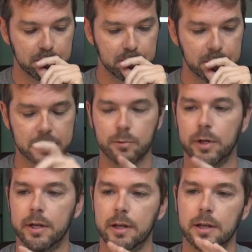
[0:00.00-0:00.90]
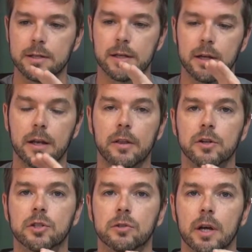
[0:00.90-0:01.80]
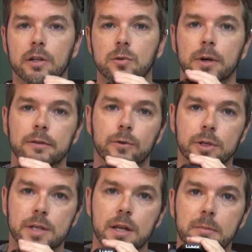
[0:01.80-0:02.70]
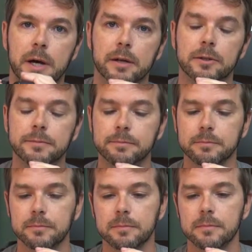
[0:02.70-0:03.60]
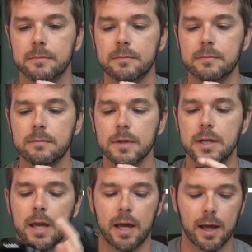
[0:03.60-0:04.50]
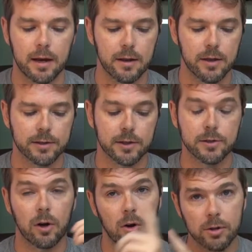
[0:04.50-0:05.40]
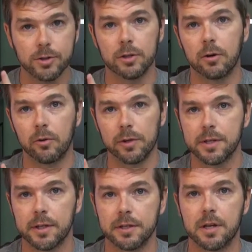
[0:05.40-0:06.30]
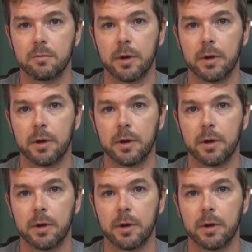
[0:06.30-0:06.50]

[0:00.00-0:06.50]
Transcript: This one is another 2014 model. And this is also only 16